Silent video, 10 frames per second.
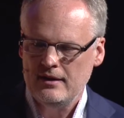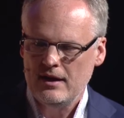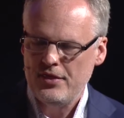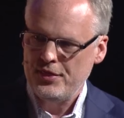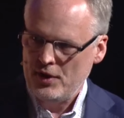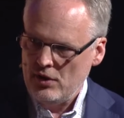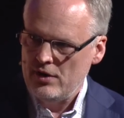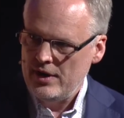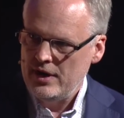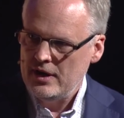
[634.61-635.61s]
a
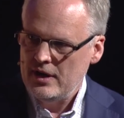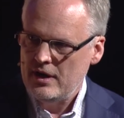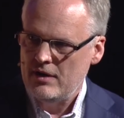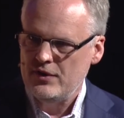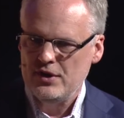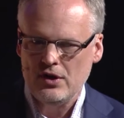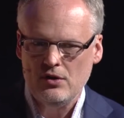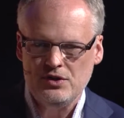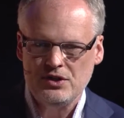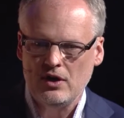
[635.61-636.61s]
third of the
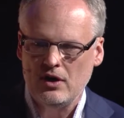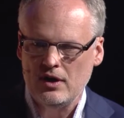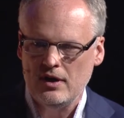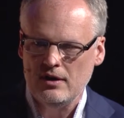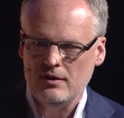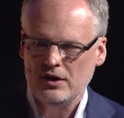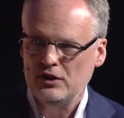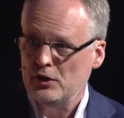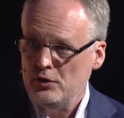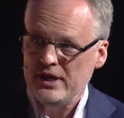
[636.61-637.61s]
nodes are
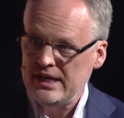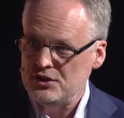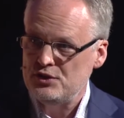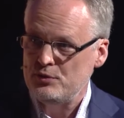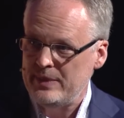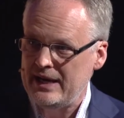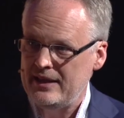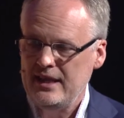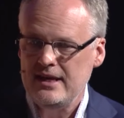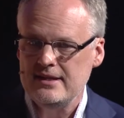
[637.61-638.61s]
colluding to do
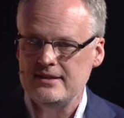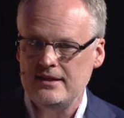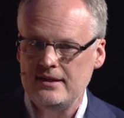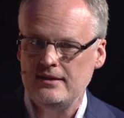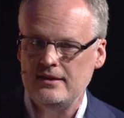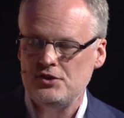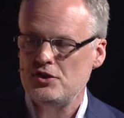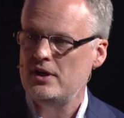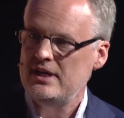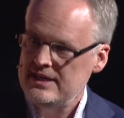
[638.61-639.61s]
bad things, then the
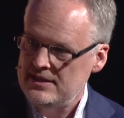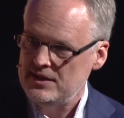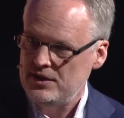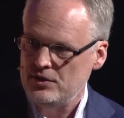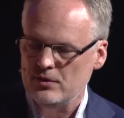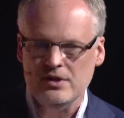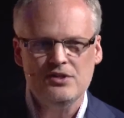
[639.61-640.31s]
shard is secure.